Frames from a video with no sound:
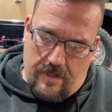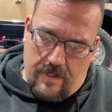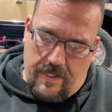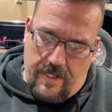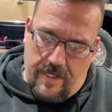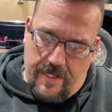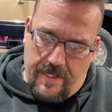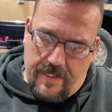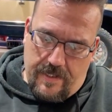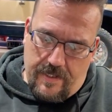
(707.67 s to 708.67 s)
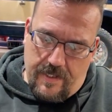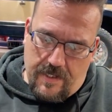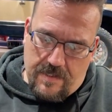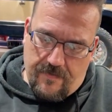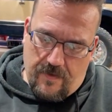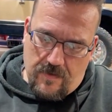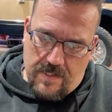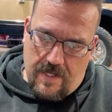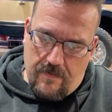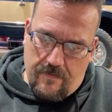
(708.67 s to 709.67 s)
and dust falls
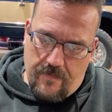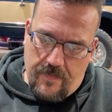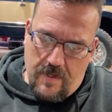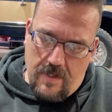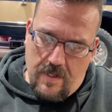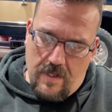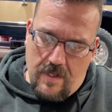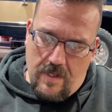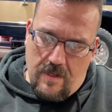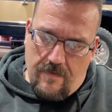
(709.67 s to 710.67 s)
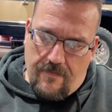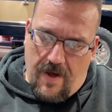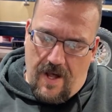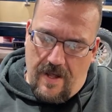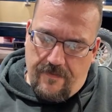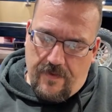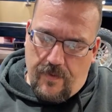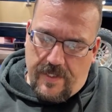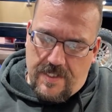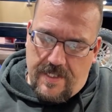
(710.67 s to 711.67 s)
out. 5
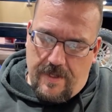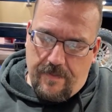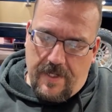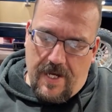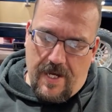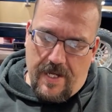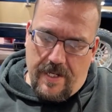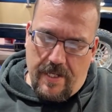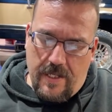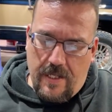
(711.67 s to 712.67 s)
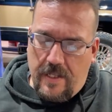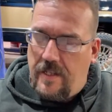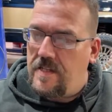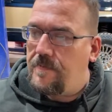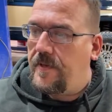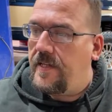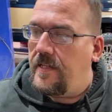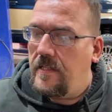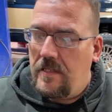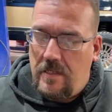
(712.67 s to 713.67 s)
quick step guide. That's my,
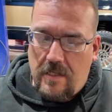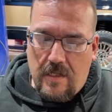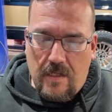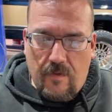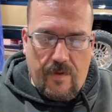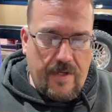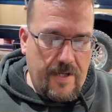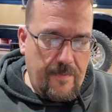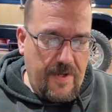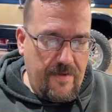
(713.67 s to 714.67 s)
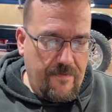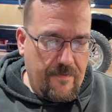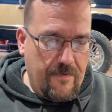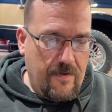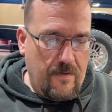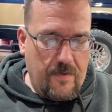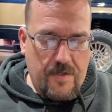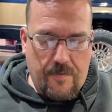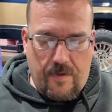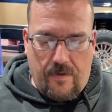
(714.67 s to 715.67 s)
what did I pay for,
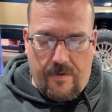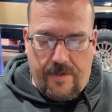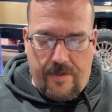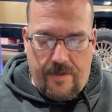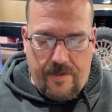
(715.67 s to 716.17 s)
whatchamacallit here?